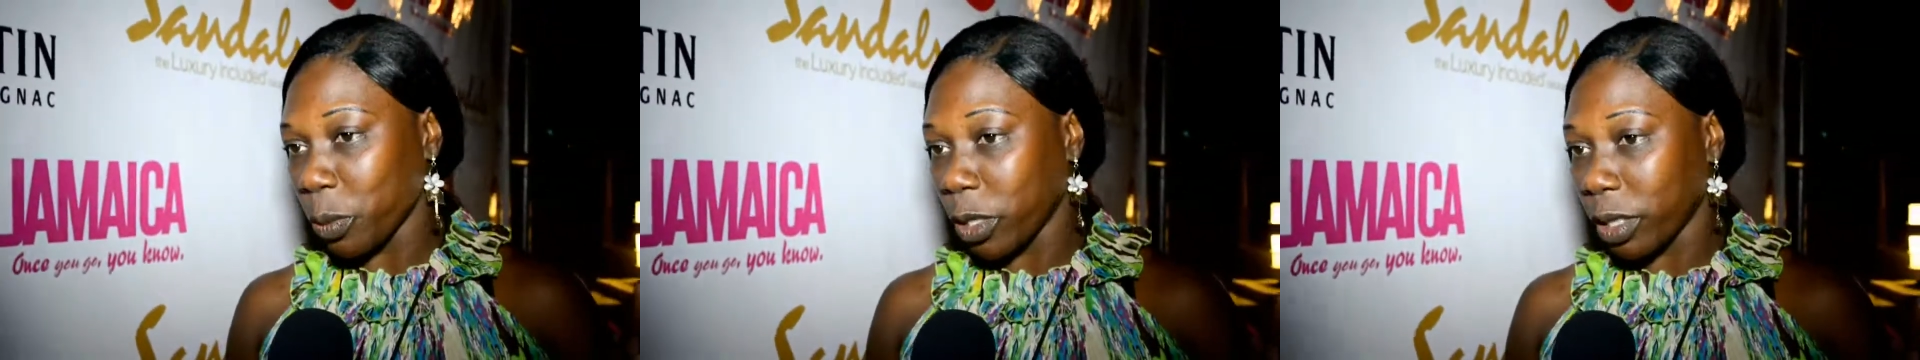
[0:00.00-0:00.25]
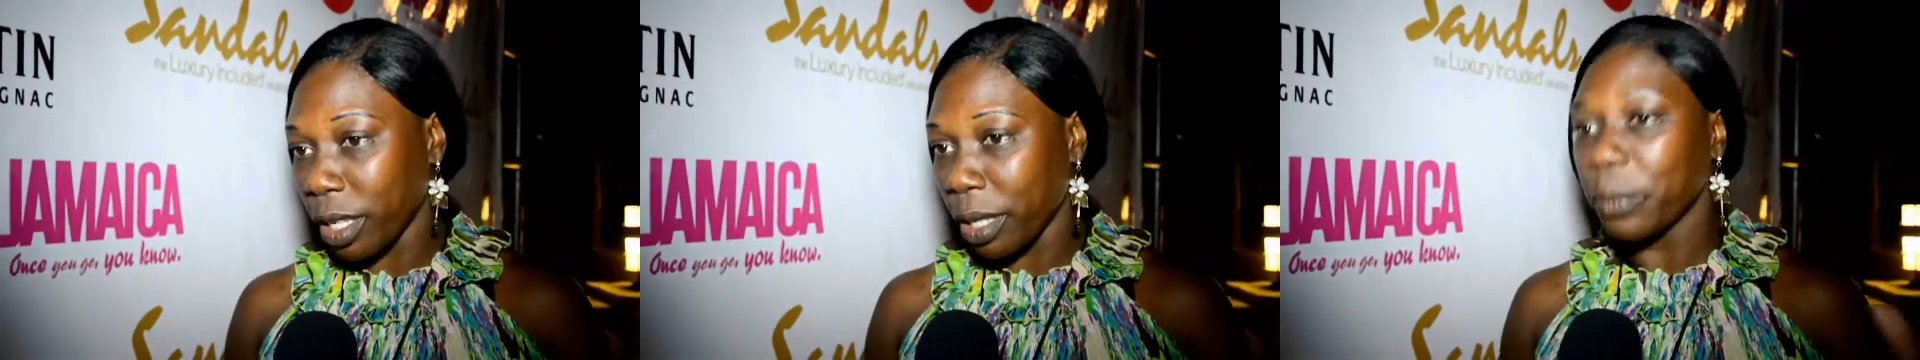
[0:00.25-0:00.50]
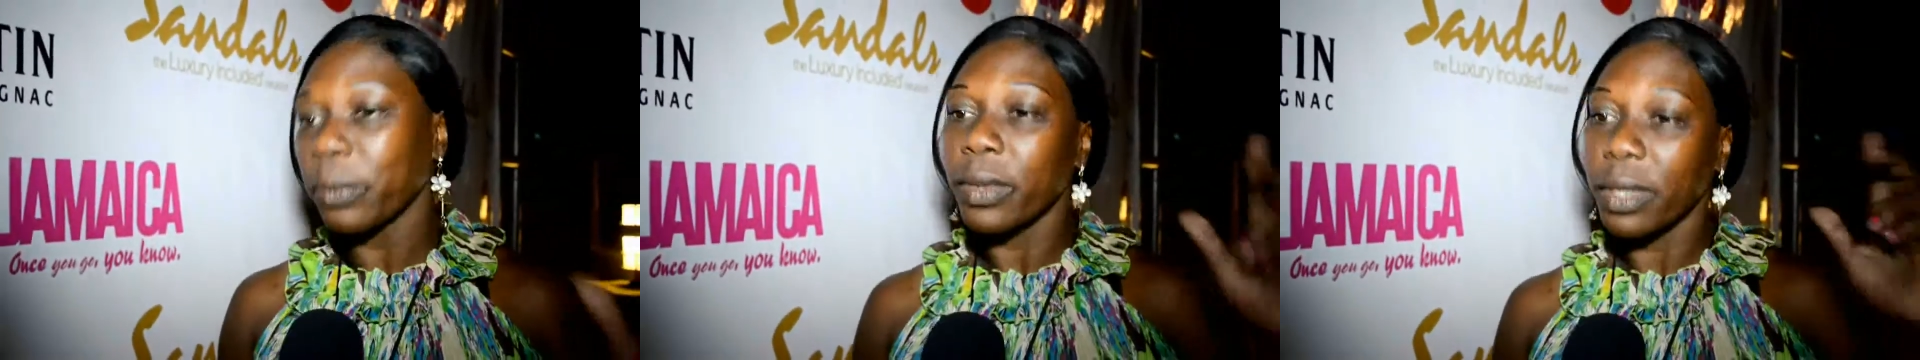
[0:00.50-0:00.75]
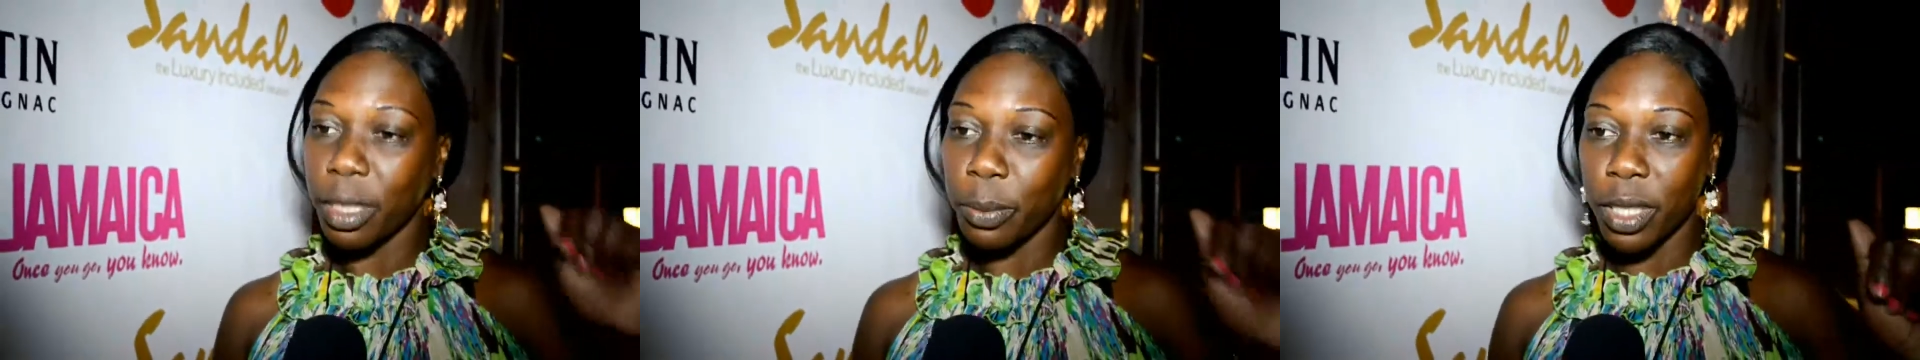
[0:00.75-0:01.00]
more time.
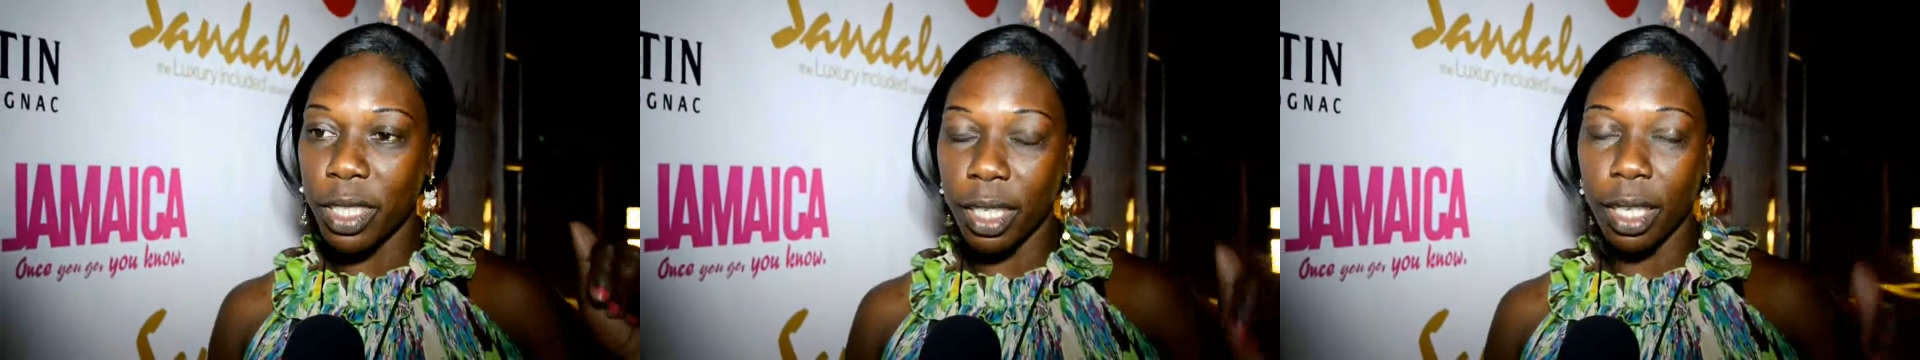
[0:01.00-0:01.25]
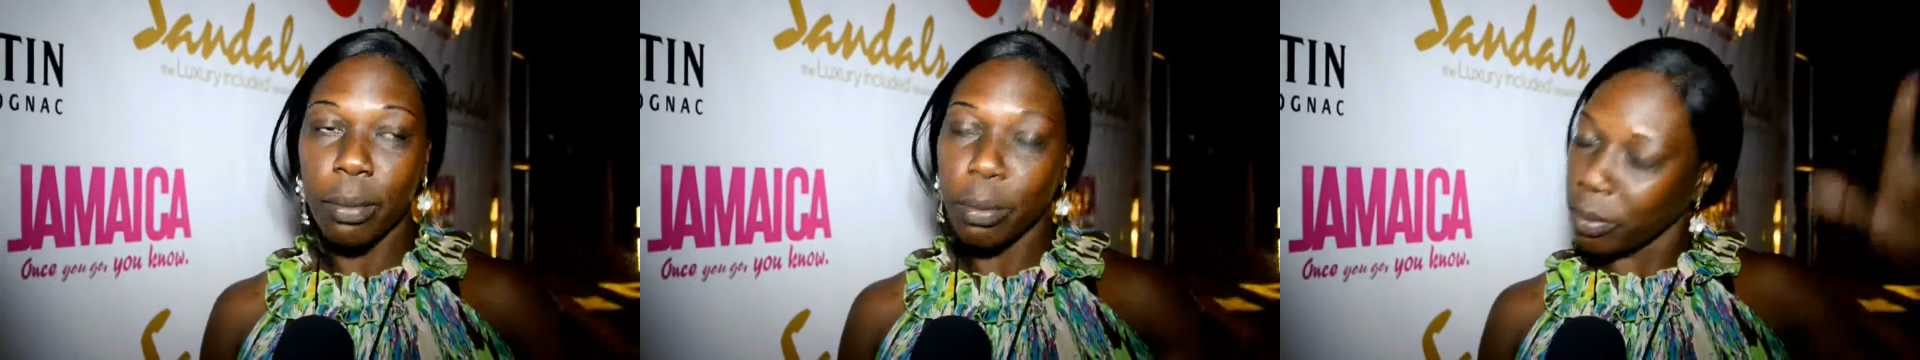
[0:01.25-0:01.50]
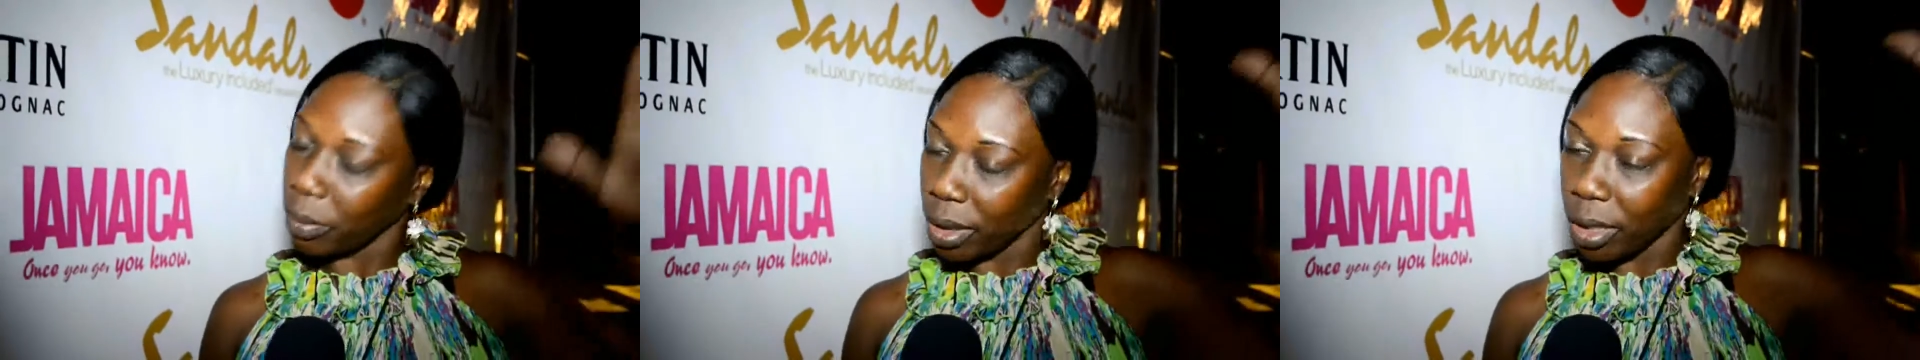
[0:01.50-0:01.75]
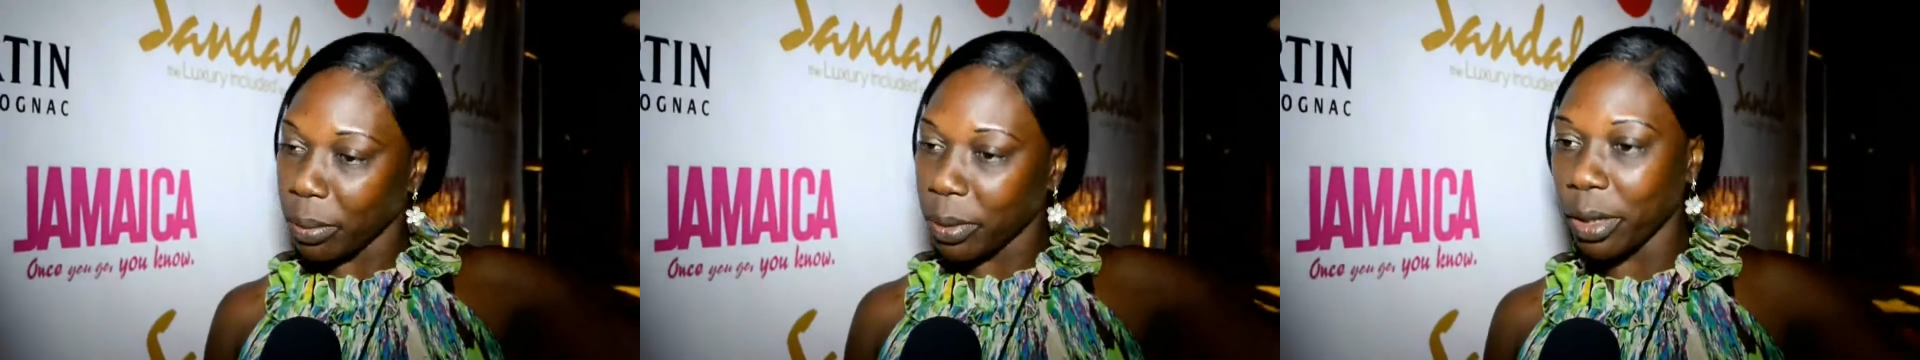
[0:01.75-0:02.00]
CPJ,
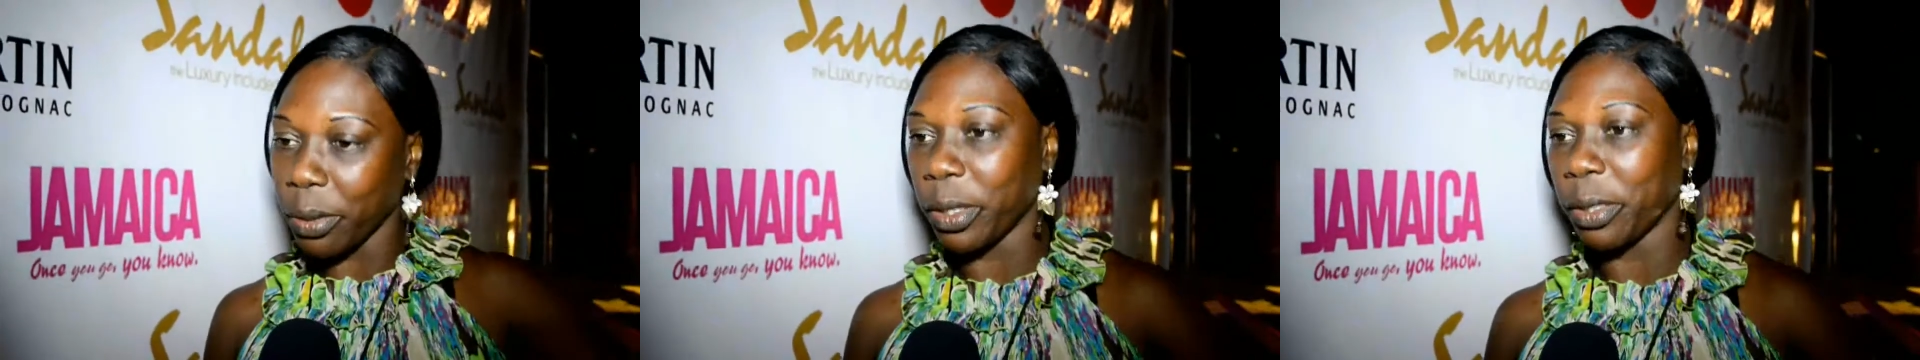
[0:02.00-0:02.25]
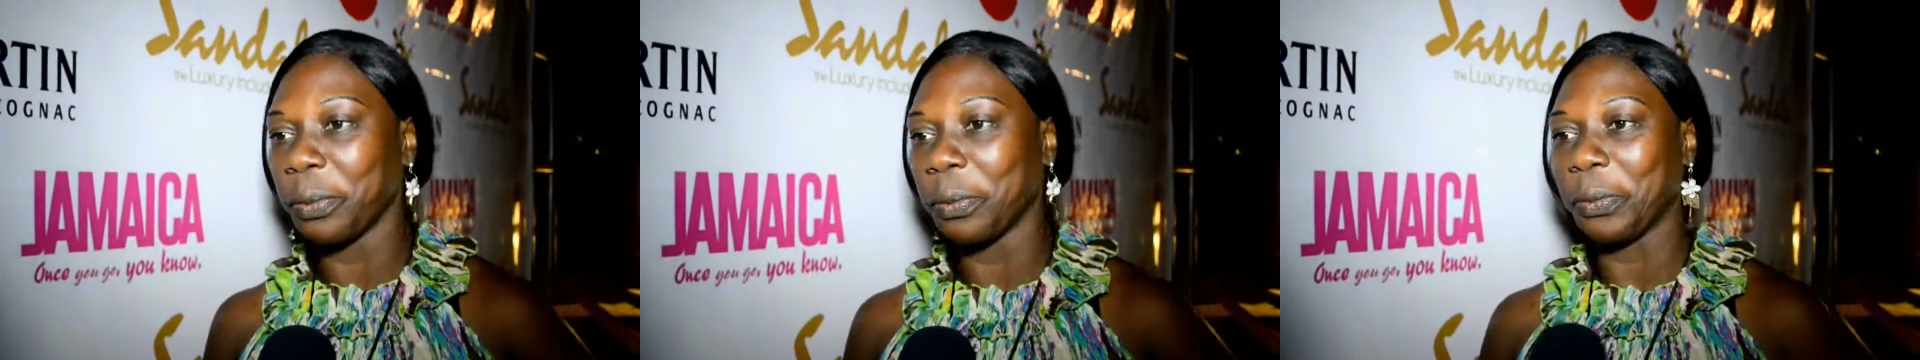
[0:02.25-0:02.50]
big up all of you.